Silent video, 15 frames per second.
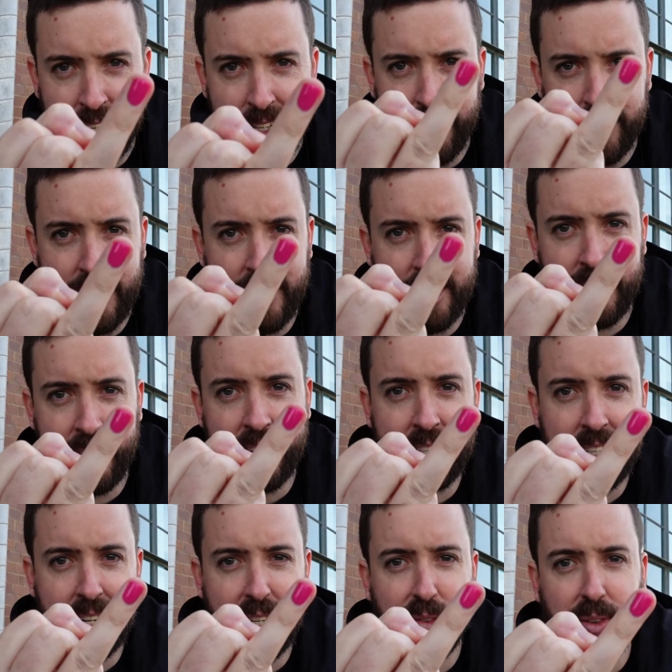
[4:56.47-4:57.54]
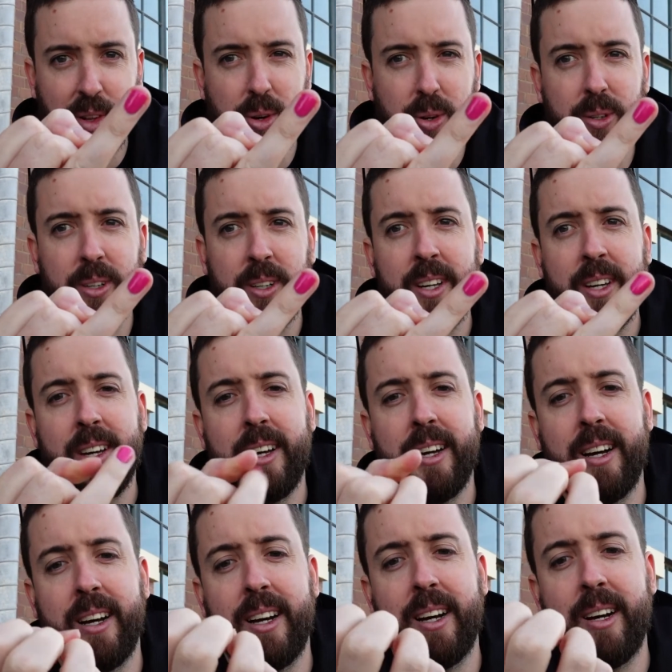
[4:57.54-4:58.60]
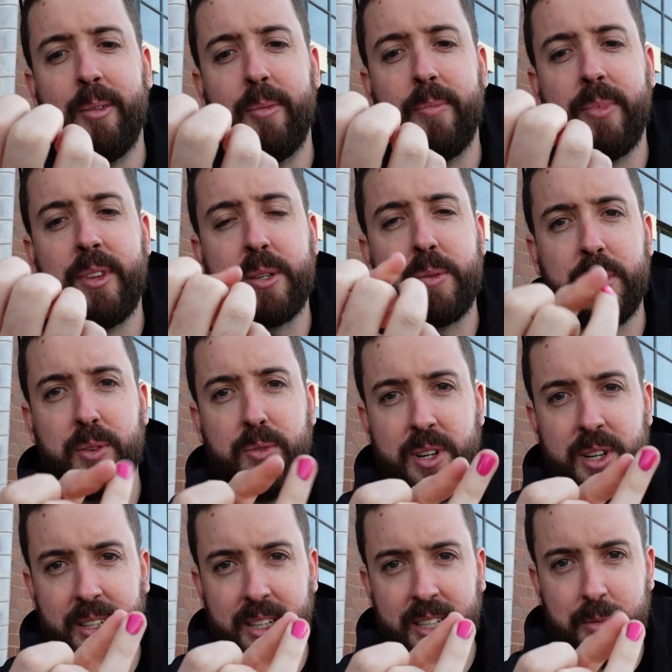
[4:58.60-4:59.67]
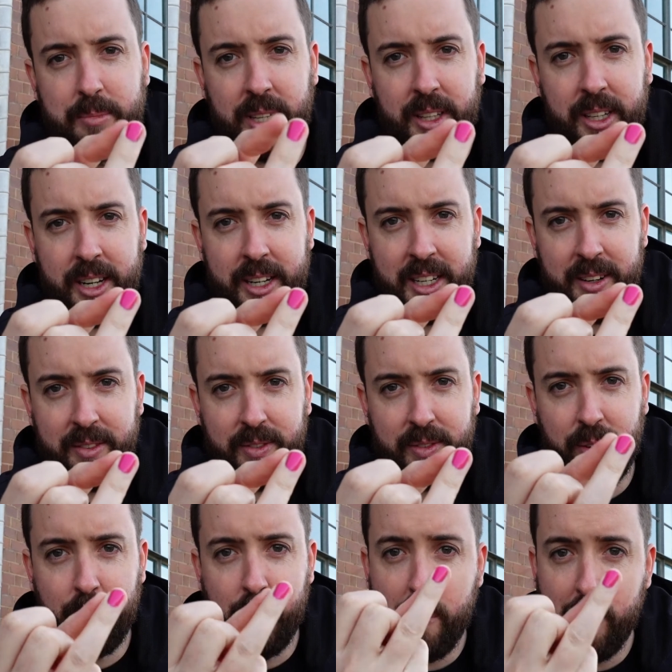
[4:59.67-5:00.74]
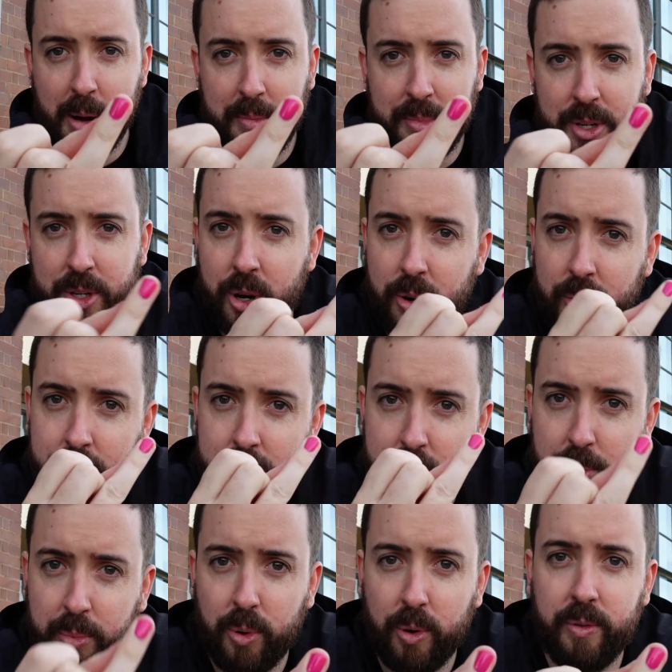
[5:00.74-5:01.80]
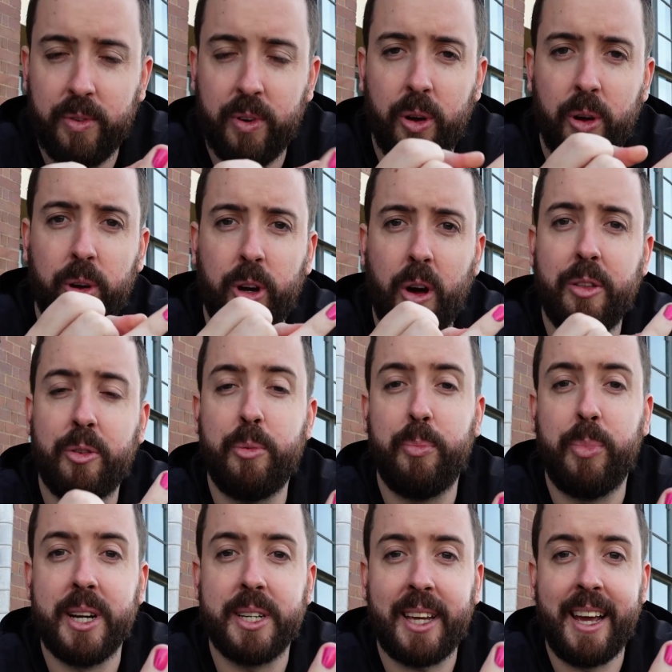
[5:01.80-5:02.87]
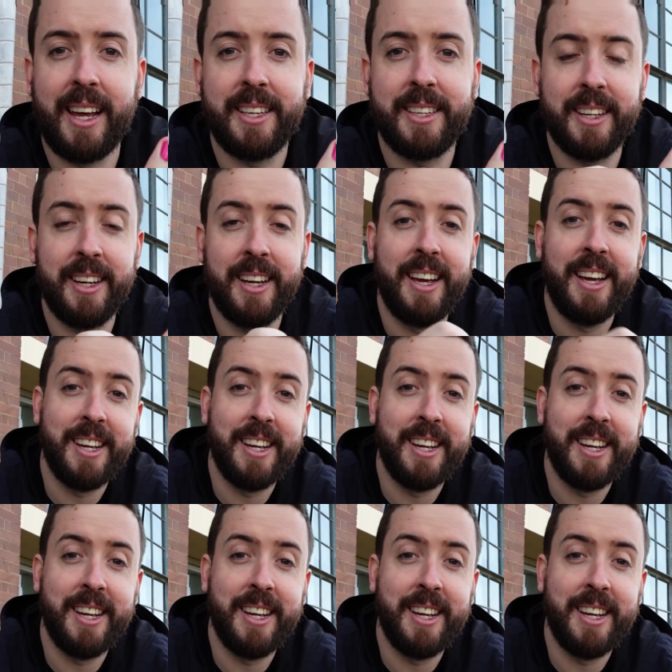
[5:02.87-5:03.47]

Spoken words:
You've seen it in yesterday's vlog. This was originally something that I did for my mum to show support for her going through breast cancer.